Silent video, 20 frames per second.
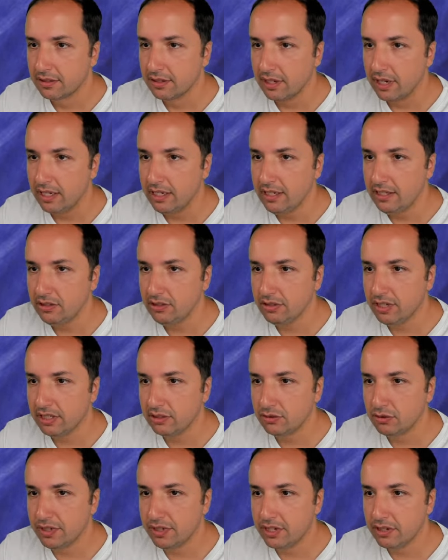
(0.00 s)
I need to
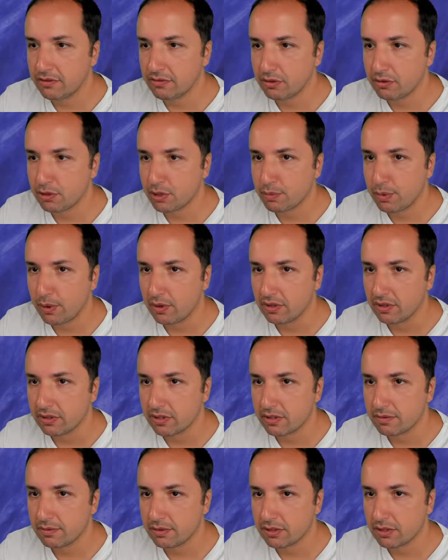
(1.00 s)
get rid of those pawns,
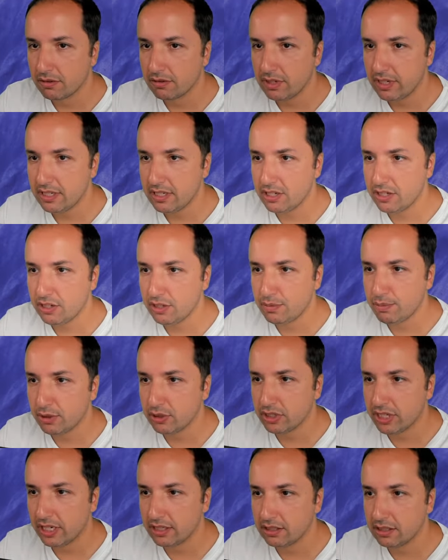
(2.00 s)
so let's just
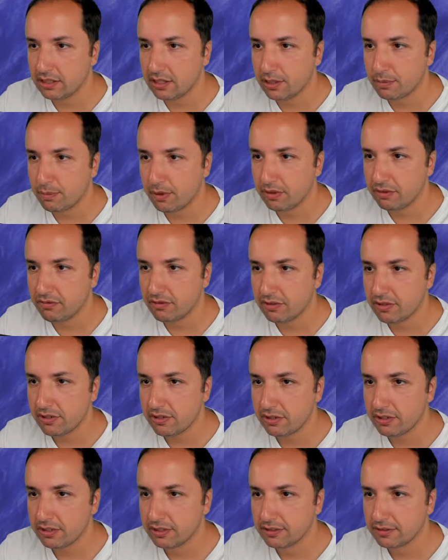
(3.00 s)
protect this pawn first.
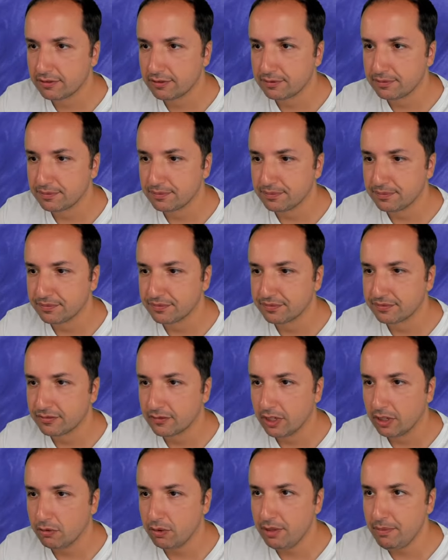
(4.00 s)

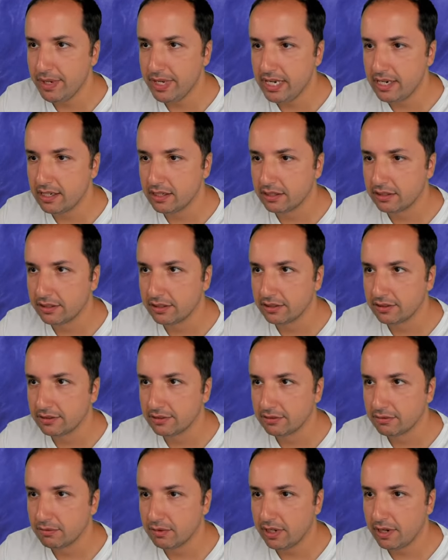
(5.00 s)
One minute,
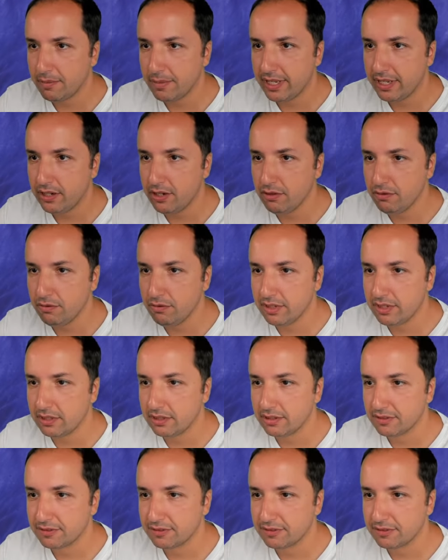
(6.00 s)
what am I doing?